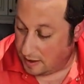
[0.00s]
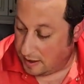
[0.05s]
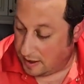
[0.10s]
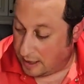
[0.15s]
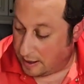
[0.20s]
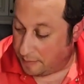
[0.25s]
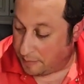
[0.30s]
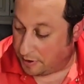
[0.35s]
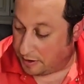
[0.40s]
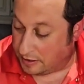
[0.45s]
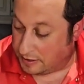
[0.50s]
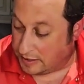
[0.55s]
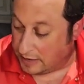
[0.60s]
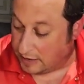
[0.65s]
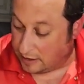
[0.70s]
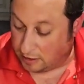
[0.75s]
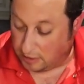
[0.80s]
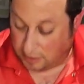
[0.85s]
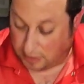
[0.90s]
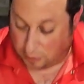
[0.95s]
I'm going to take
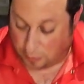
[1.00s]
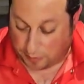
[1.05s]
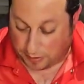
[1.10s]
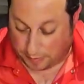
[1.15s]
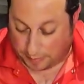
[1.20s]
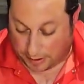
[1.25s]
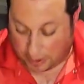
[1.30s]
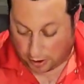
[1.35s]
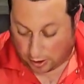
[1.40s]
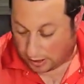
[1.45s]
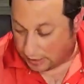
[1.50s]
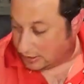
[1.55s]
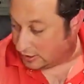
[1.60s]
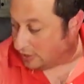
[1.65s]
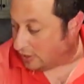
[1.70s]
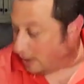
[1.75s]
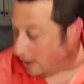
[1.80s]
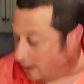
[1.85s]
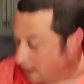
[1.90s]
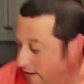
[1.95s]
a little bit of my hot
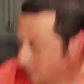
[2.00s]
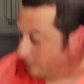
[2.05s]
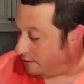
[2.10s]
stock,